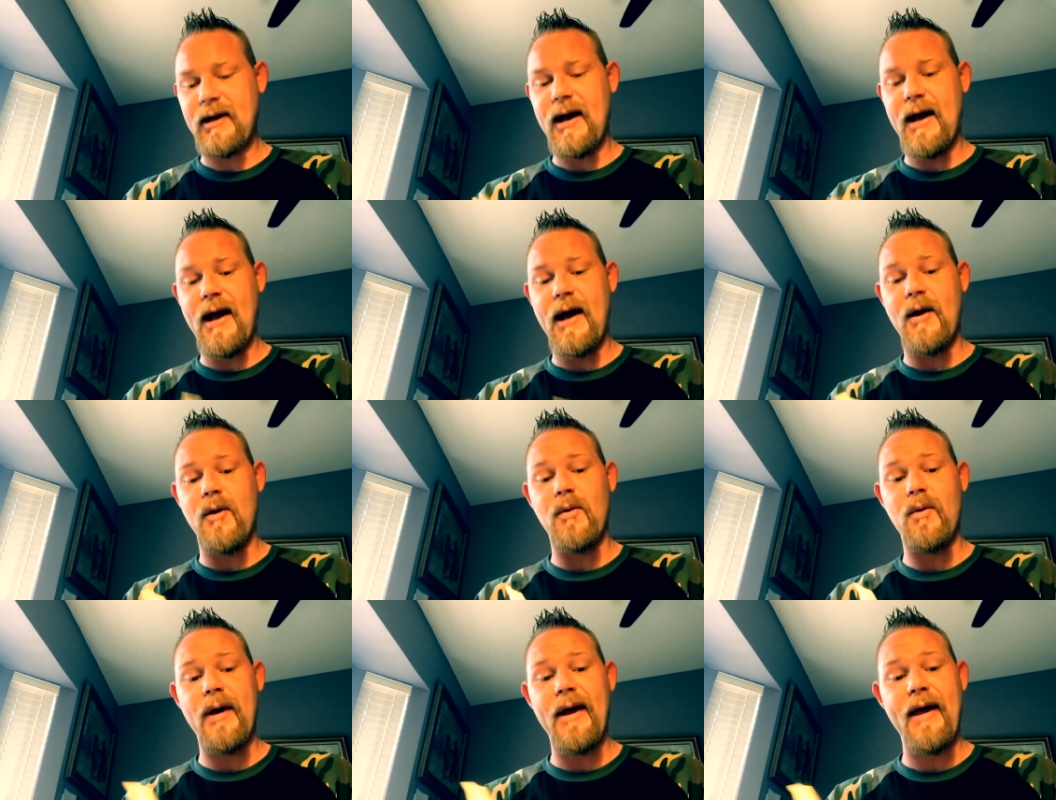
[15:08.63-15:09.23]

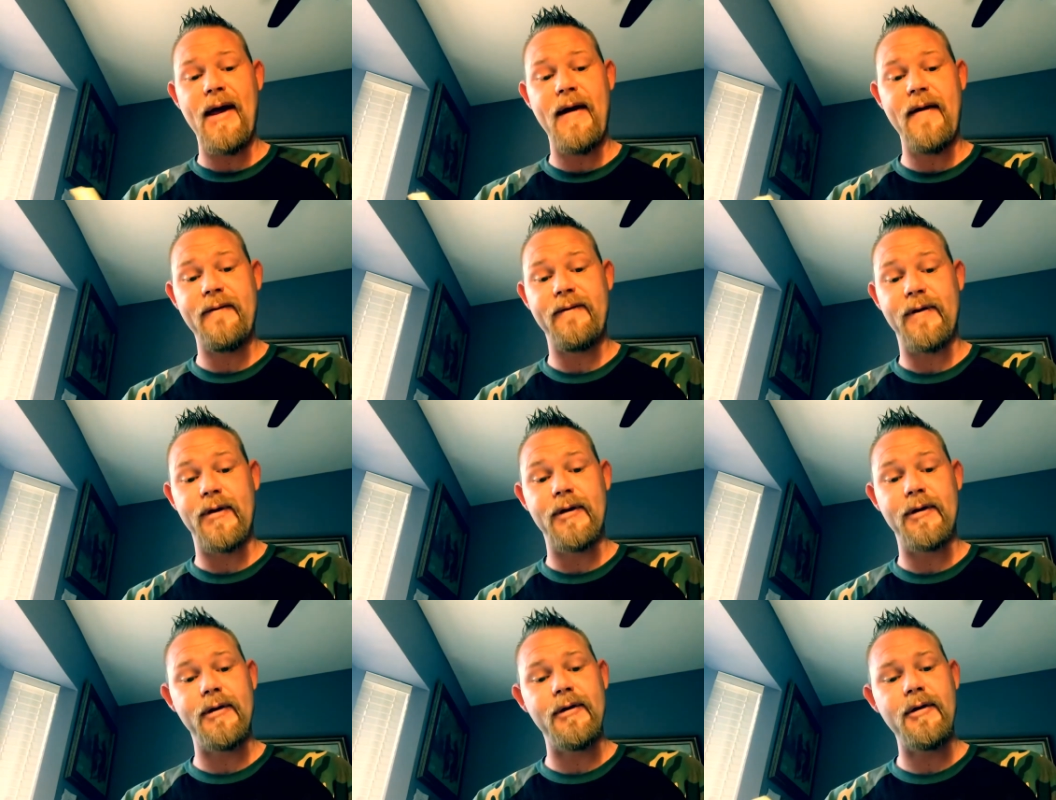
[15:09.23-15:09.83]

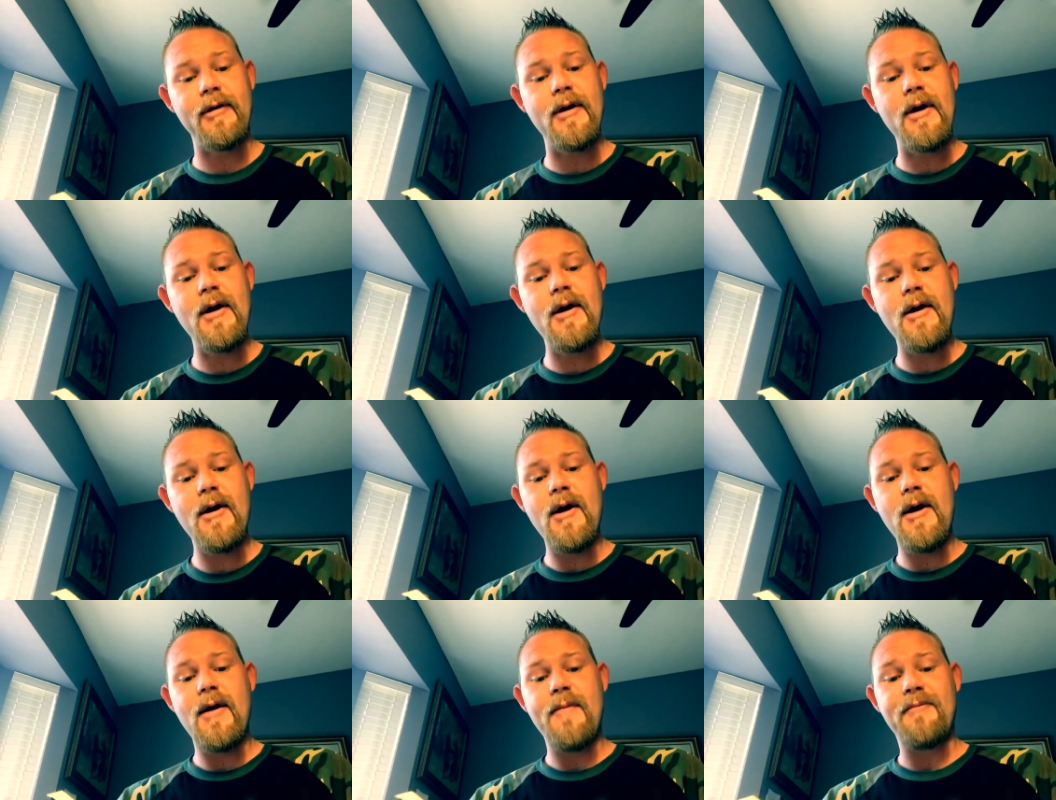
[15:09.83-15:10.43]
However,
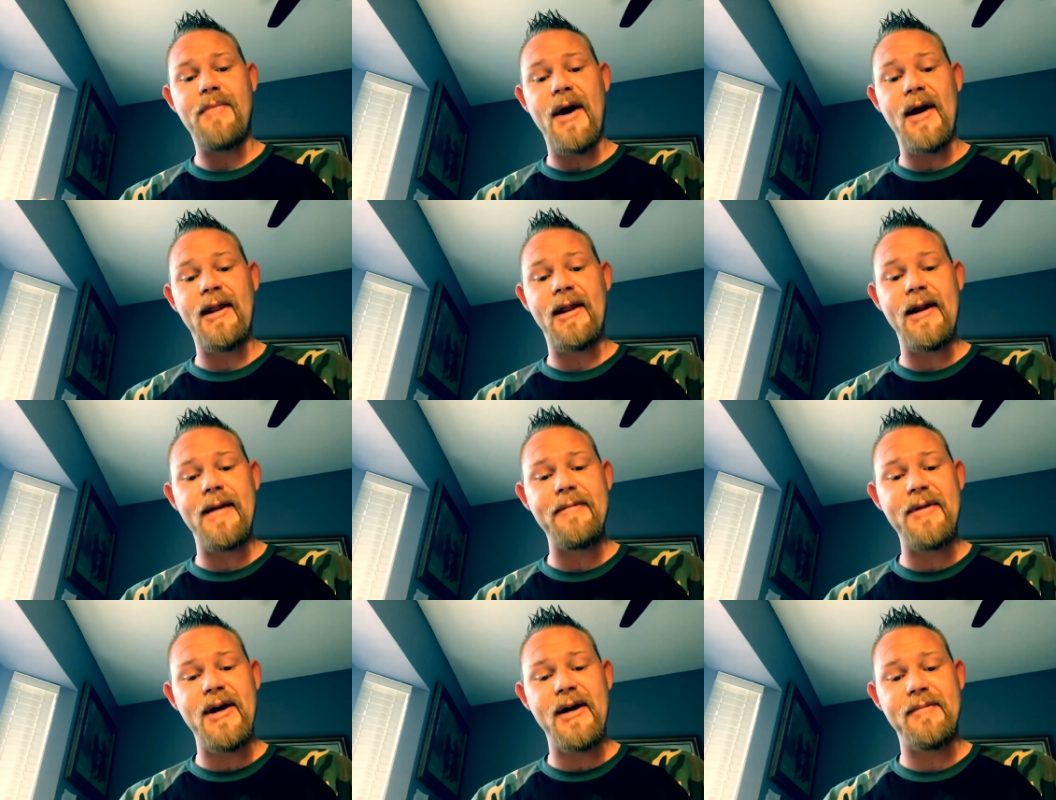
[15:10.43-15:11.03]
by
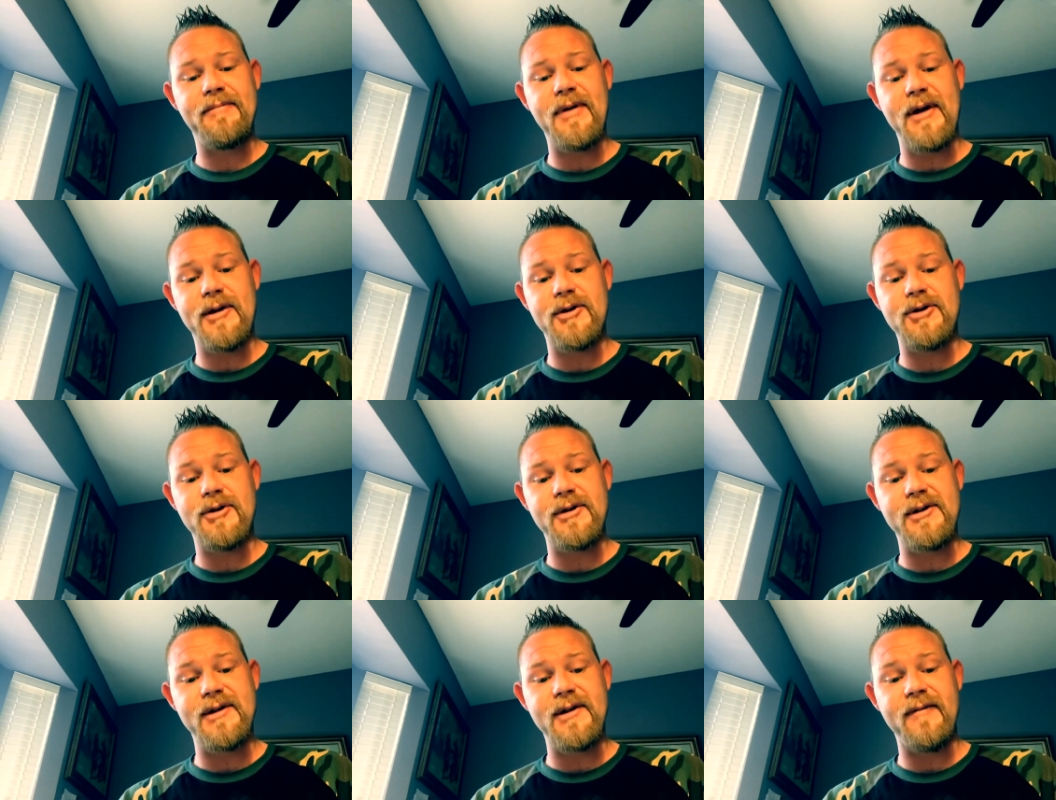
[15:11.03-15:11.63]
limiting
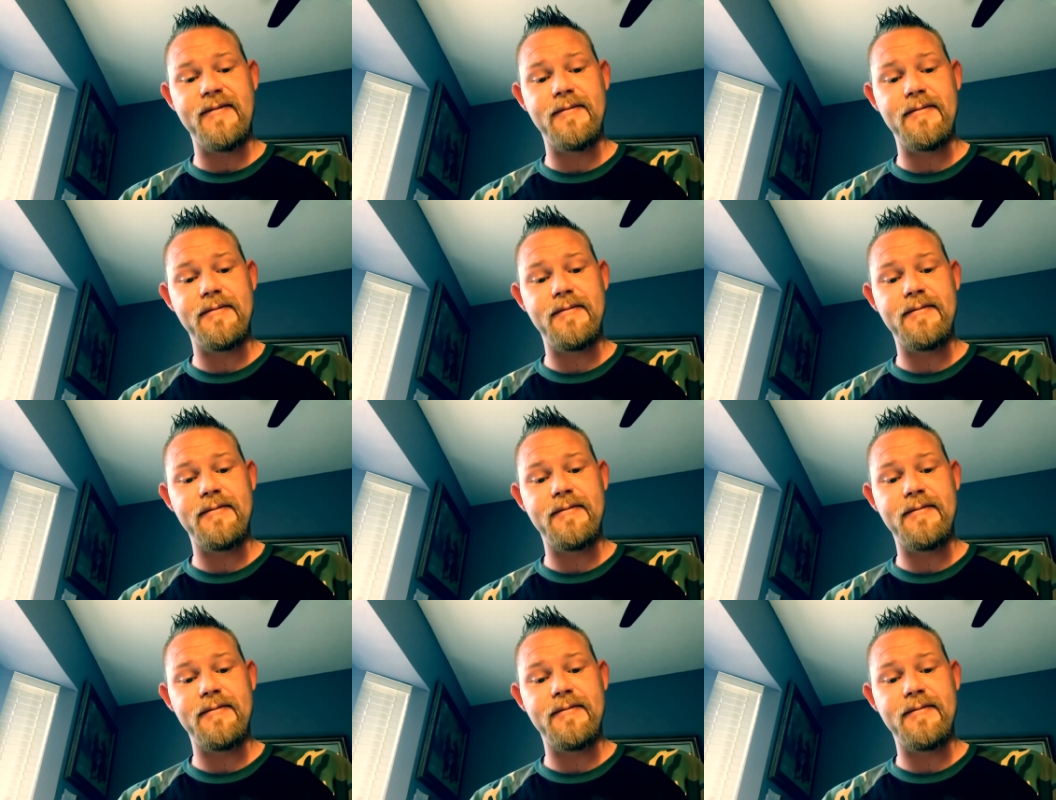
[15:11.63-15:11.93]
pictures of